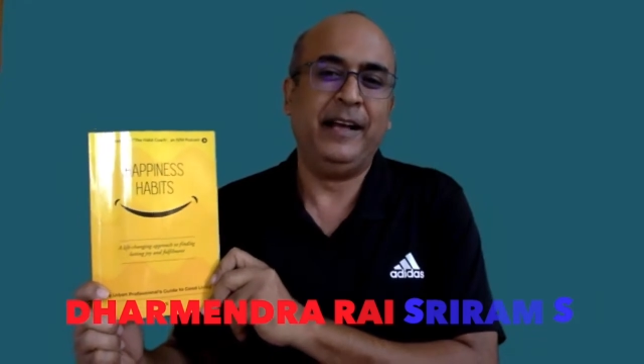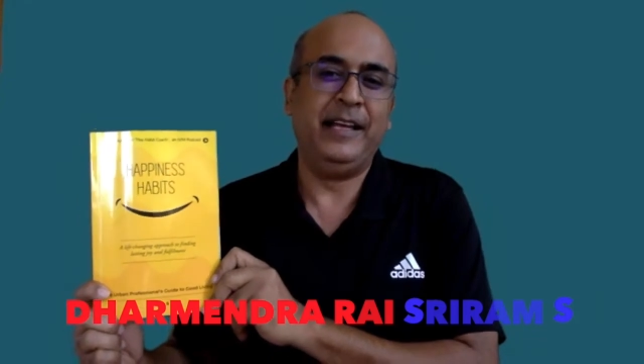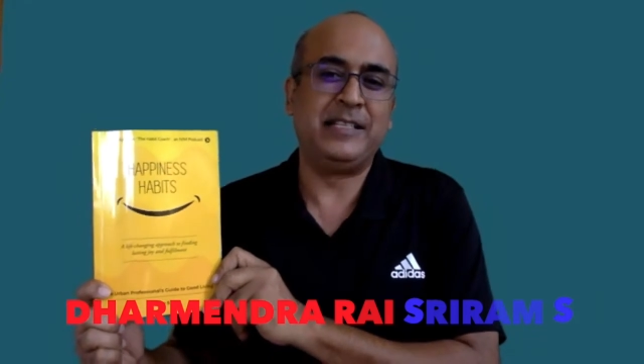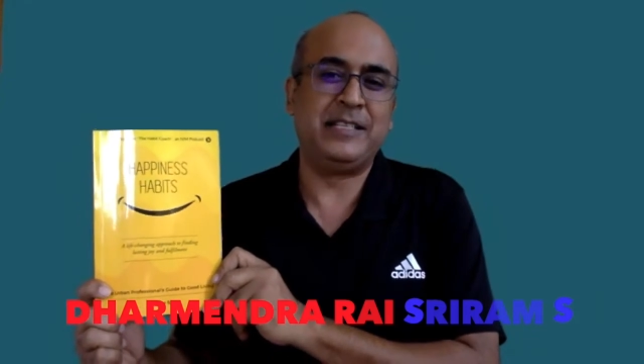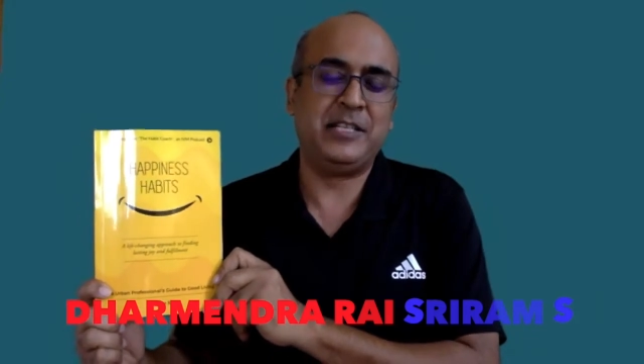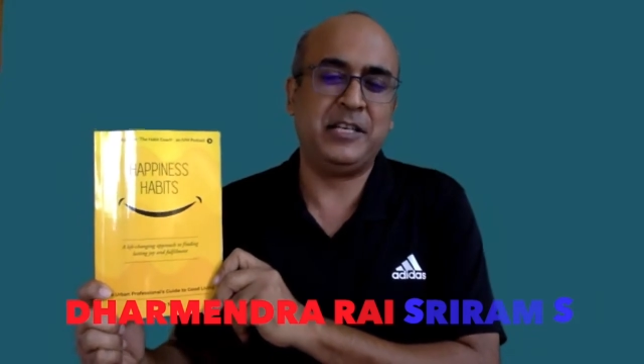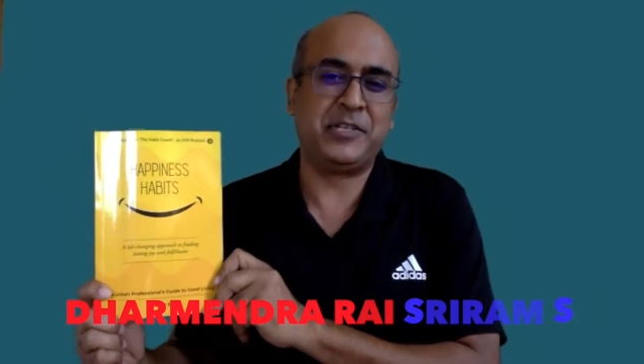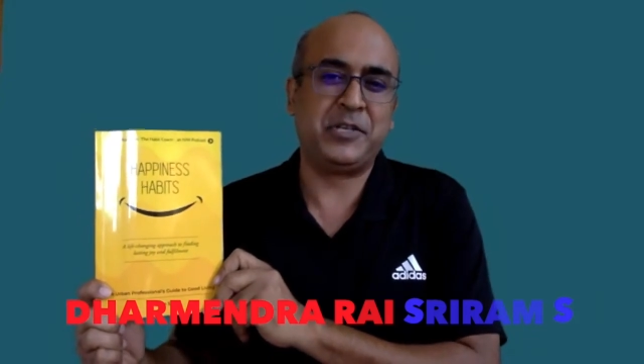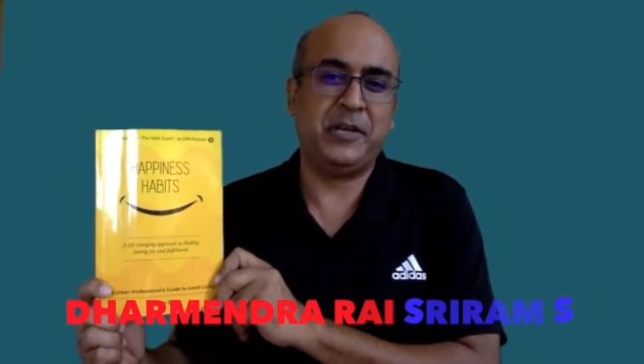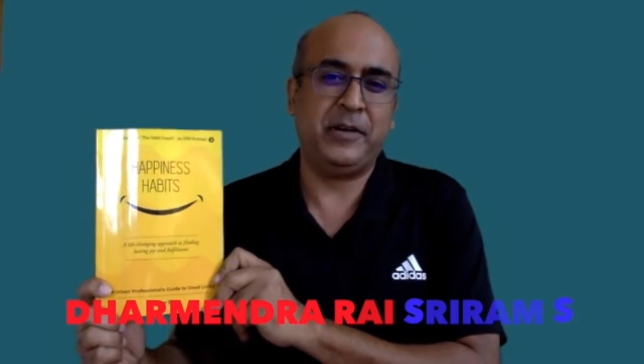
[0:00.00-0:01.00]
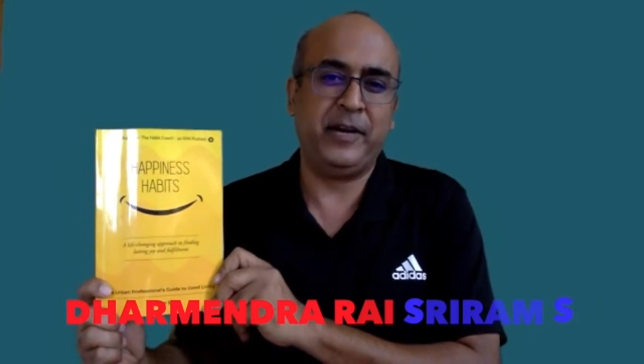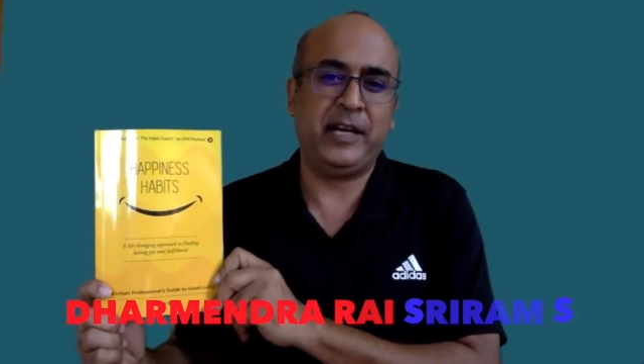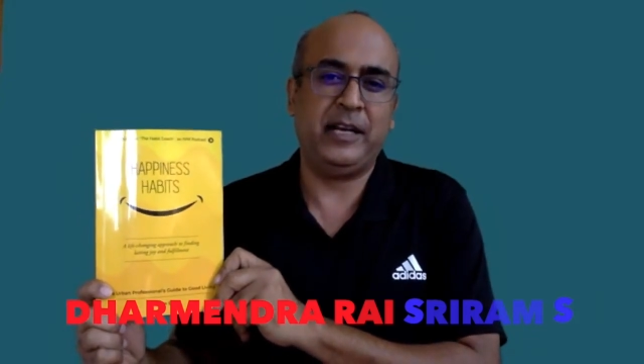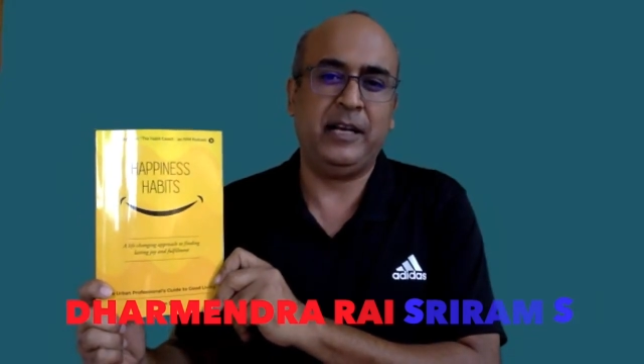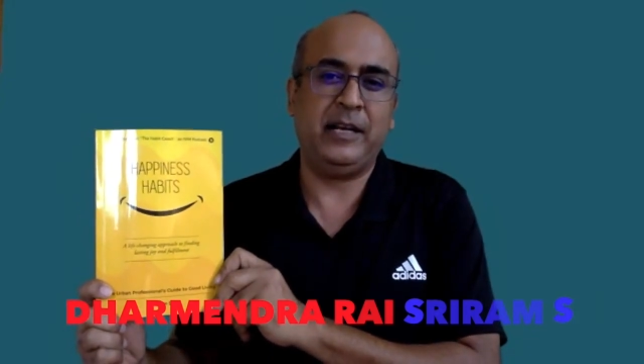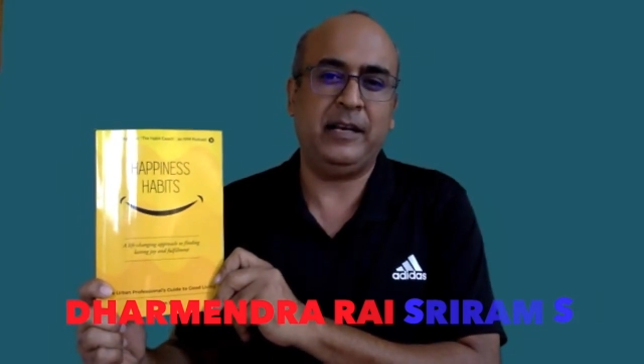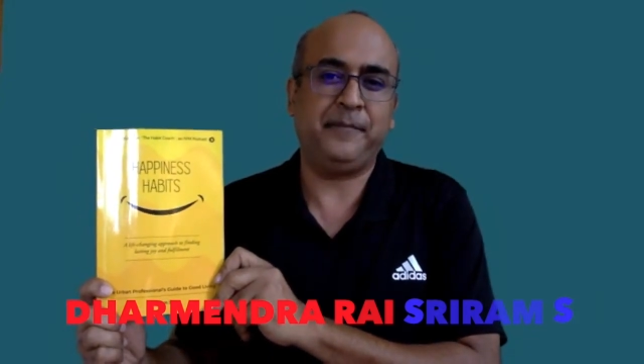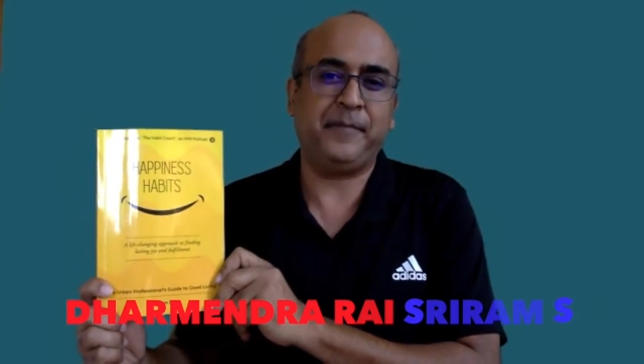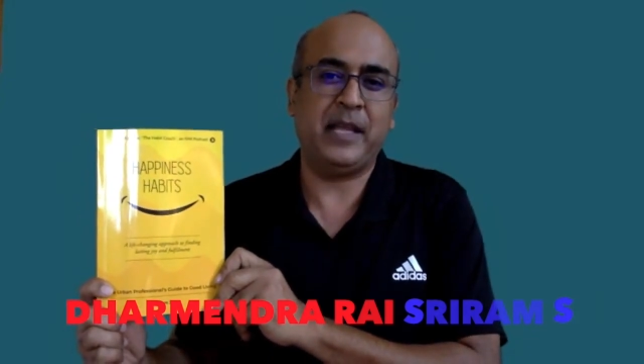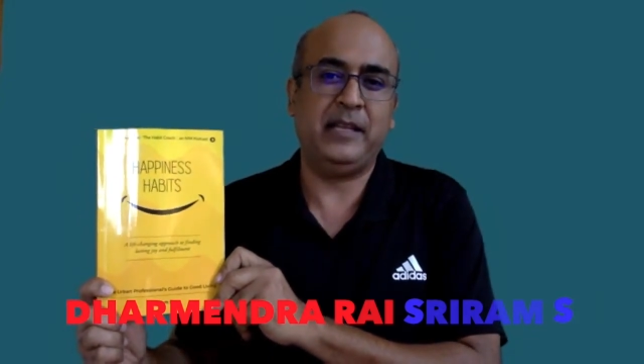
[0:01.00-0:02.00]
he's just written
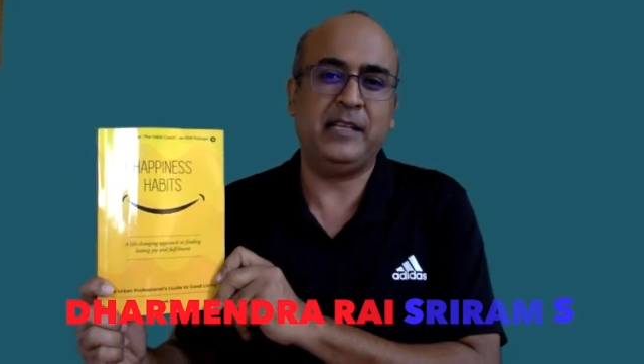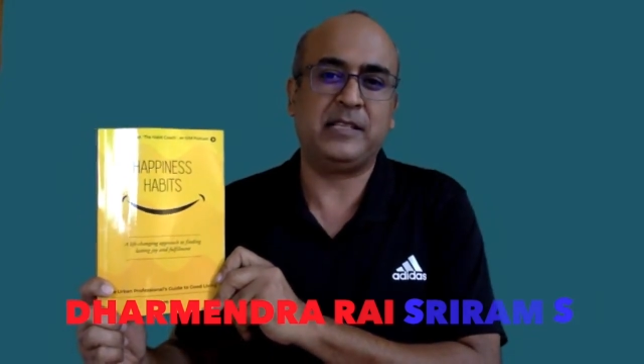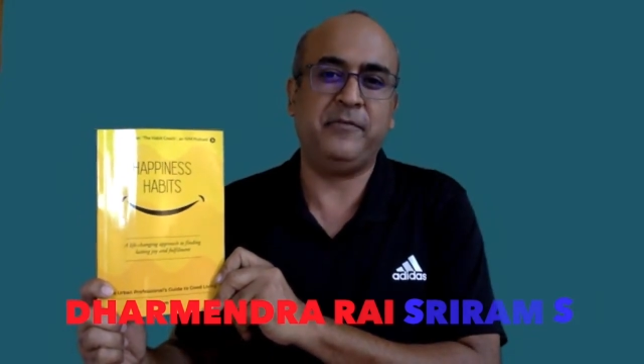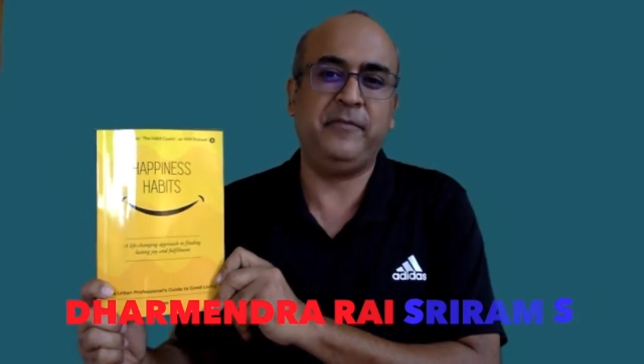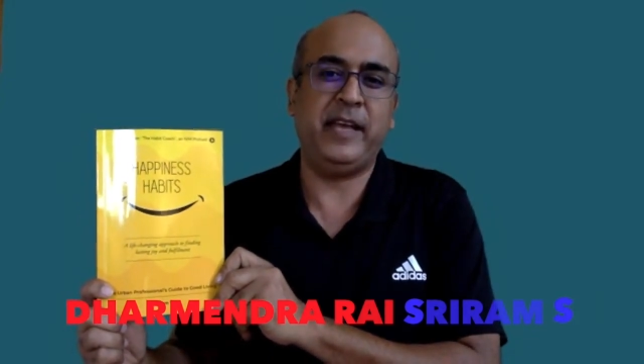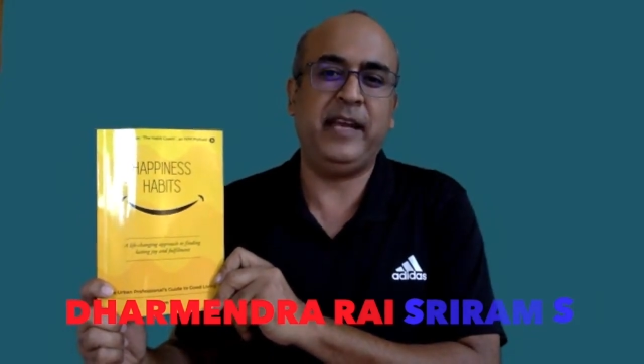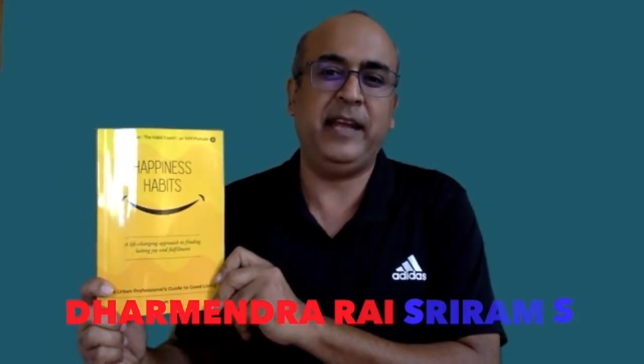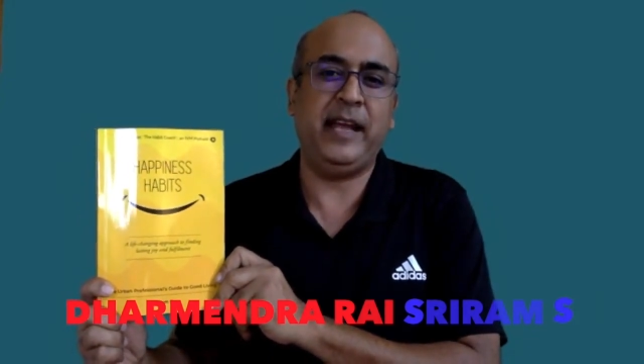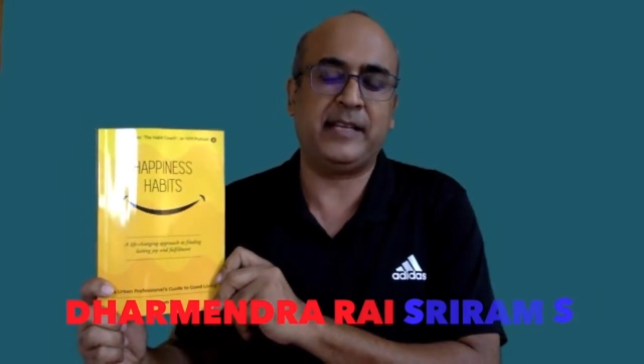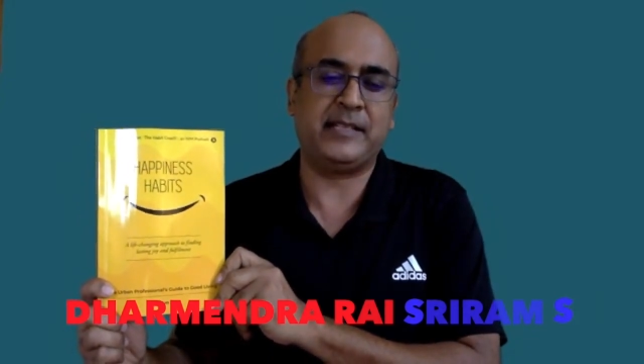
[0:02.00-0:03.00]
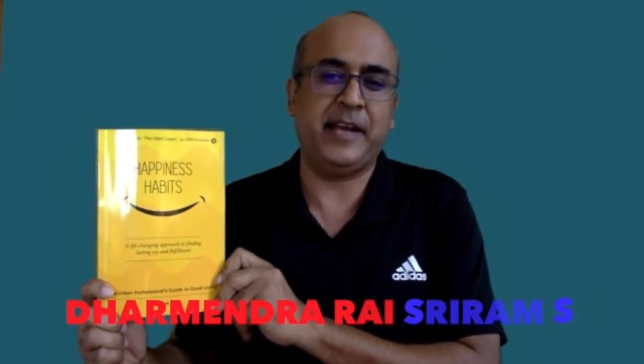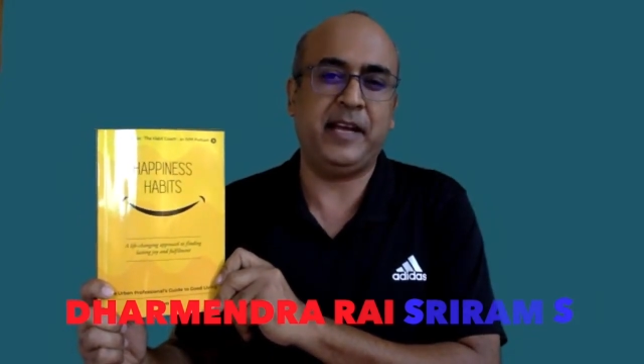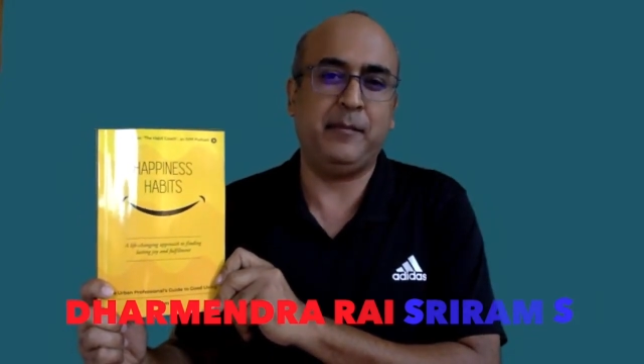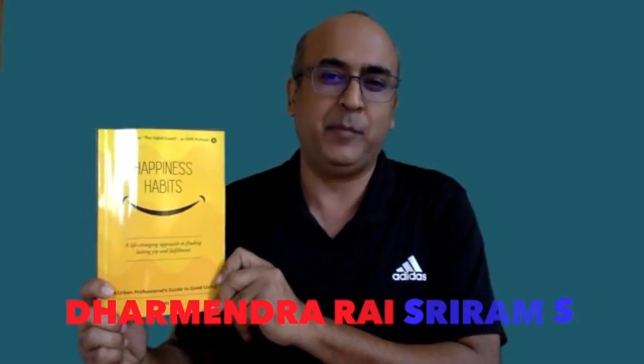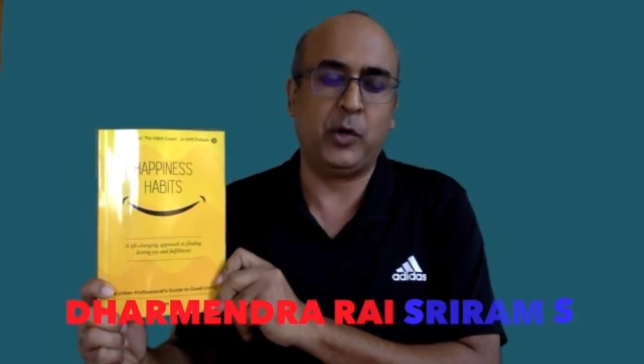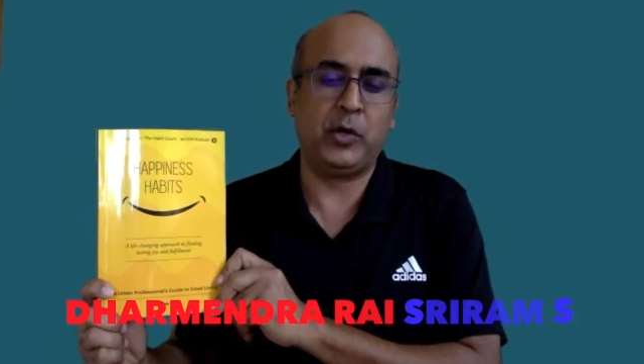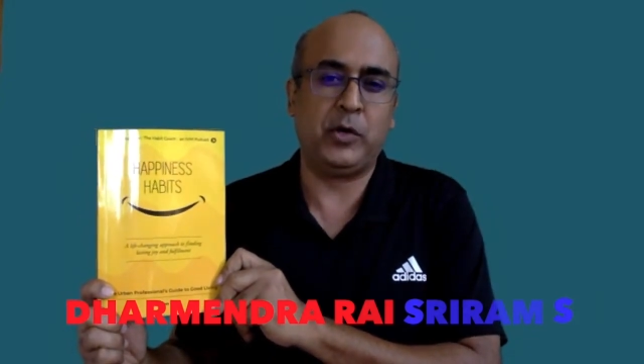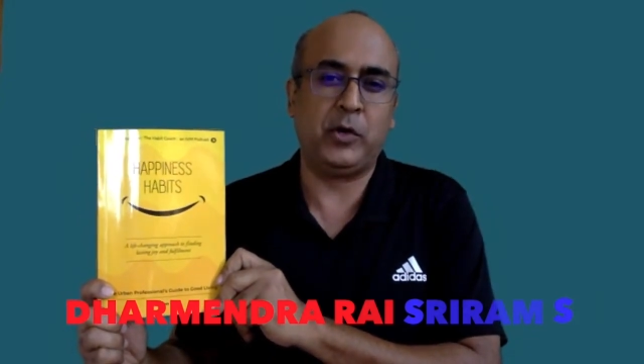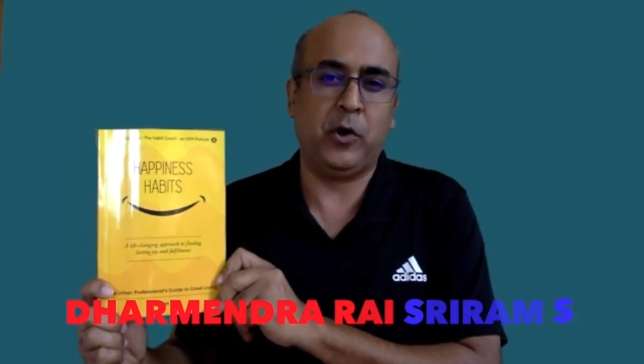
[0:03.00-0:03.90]
this very exciting book